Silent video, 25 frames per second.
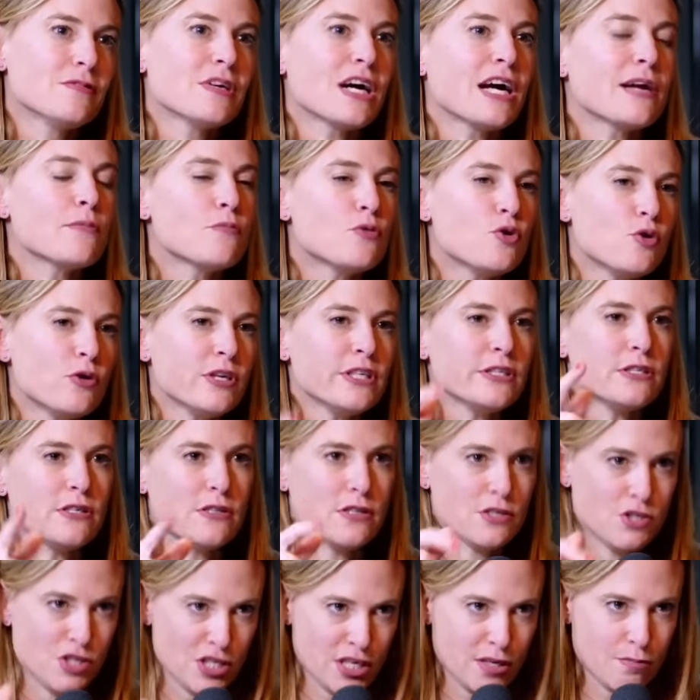I'm going to
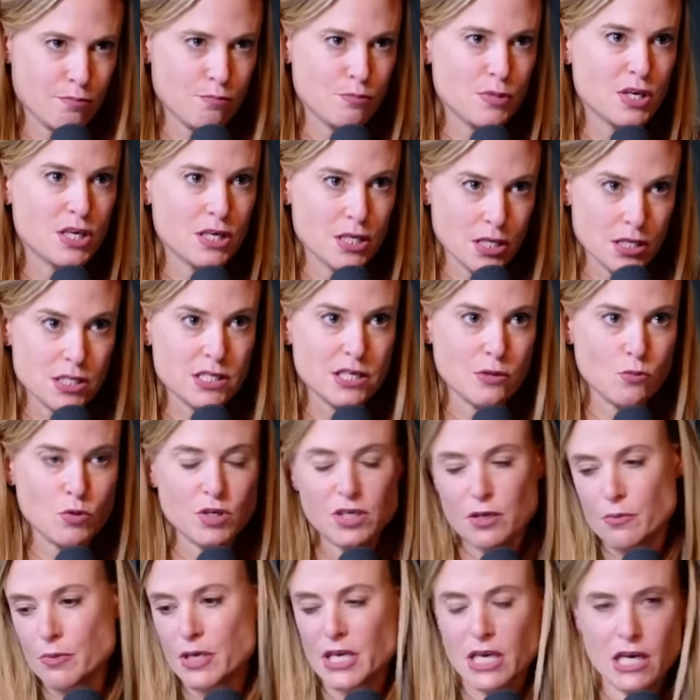the gym because I
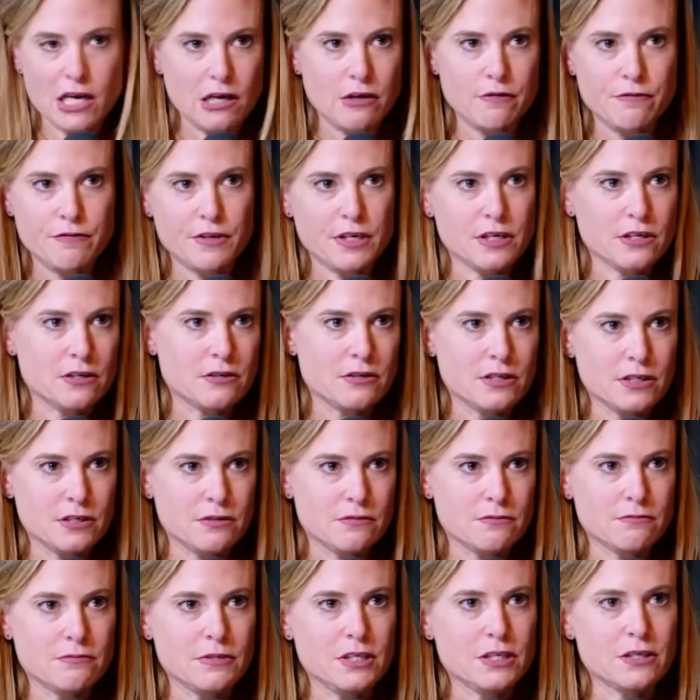want to be healthier
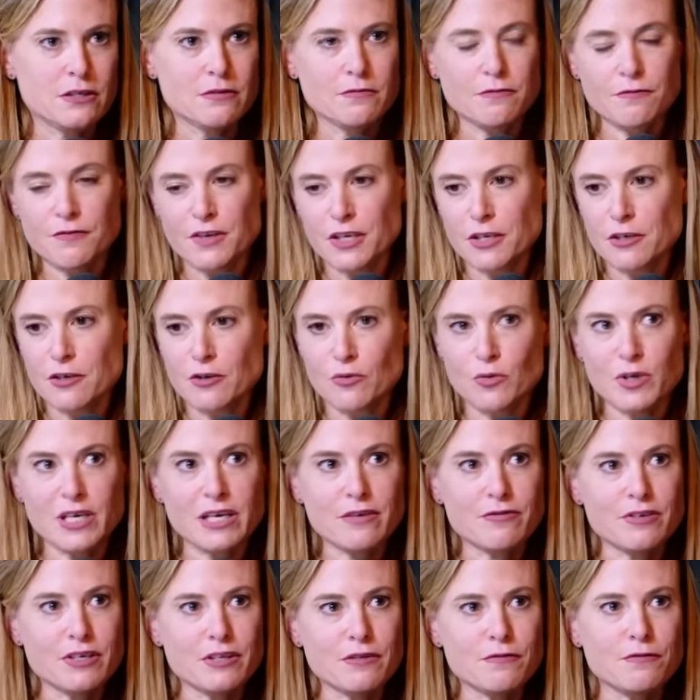and, you know, thinner or
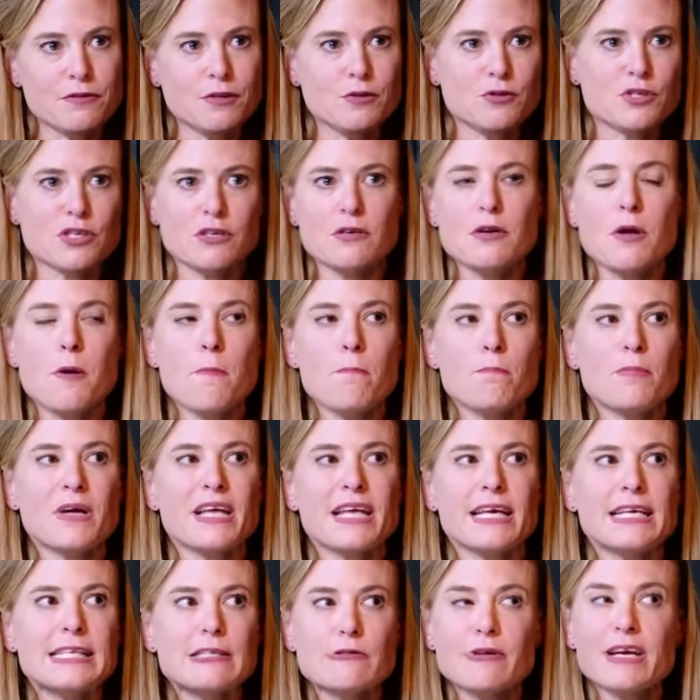whatever in the future. But
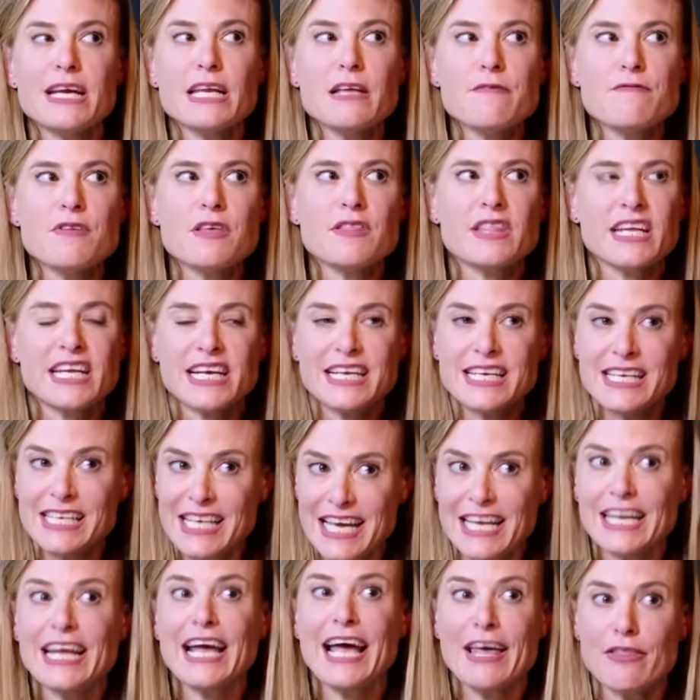is there anything that I can
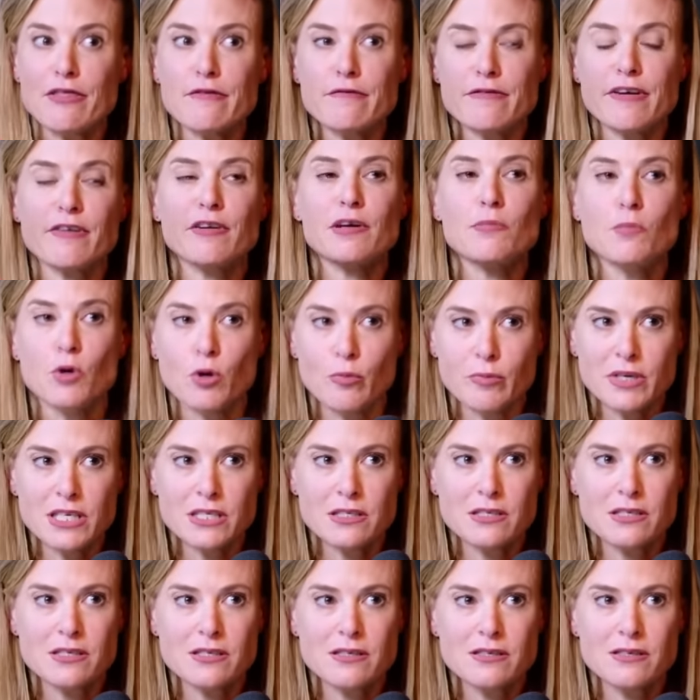get at the very
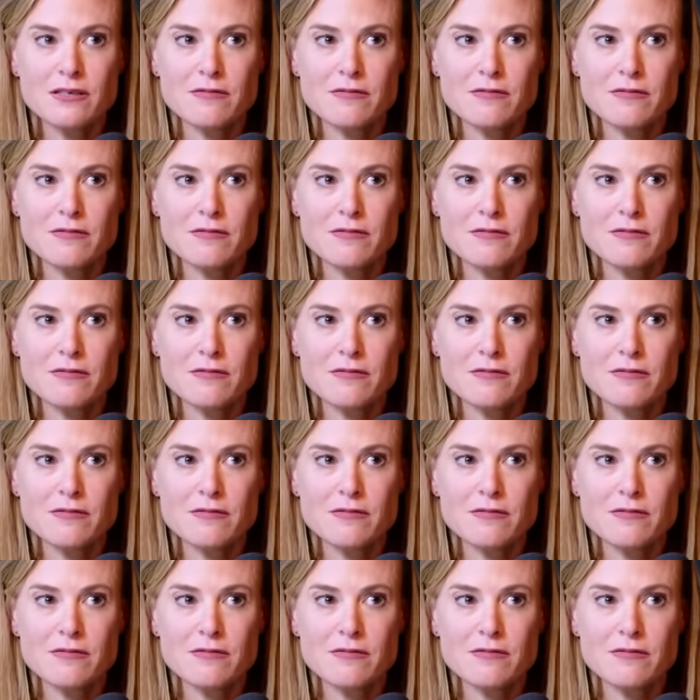moment?